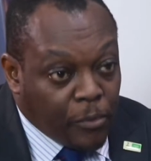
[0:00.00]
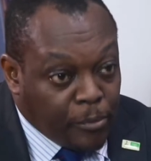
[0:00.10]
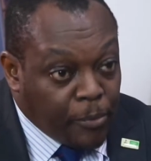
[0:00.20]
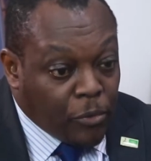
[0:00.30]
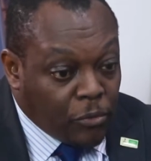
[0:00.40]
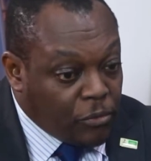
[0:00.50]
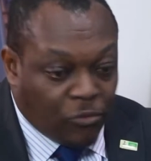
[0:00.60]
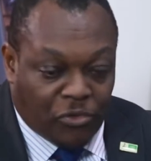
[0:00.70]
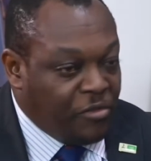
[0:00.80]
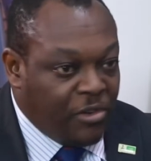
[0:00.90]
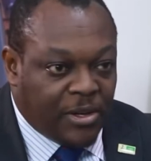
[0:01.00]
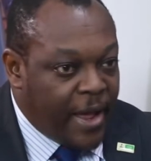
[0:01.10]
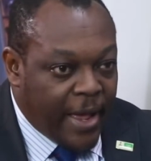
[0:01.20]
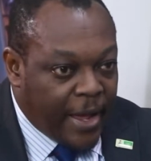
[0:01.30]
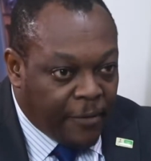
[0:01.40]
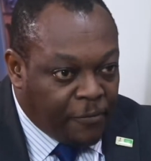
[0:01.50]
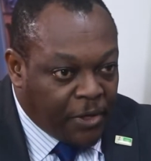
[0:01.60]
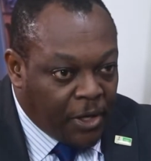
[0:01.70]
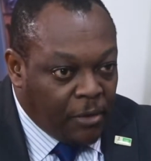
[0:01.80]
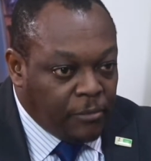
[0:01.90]
people we retire every
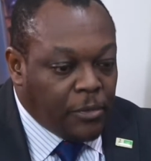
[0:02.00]
day,